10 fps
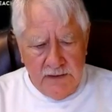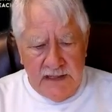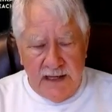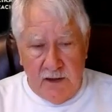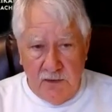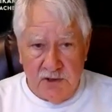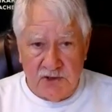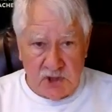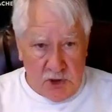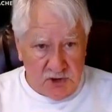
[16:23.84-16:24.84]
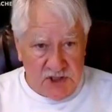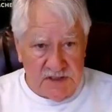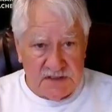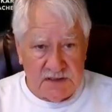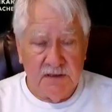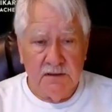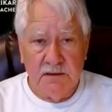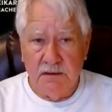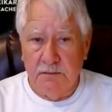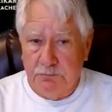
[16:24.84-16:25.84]
Now, churches
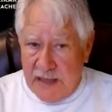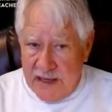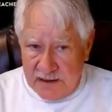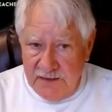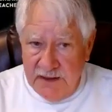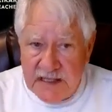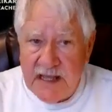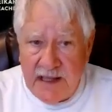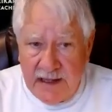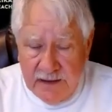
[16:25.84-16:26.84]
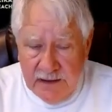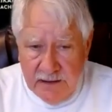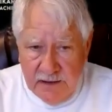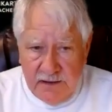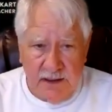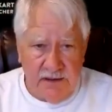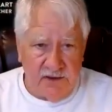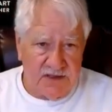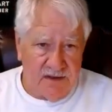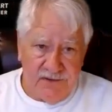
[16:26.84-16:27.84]
back in the day, I
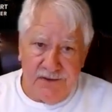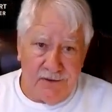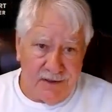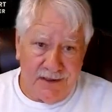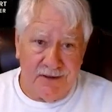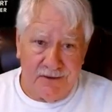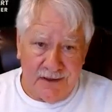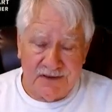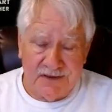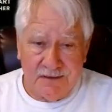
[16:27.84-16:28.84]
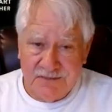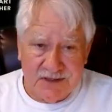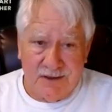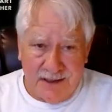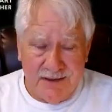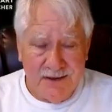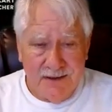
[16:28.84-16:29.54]
know some of you don't want to hear this, I'm sorry.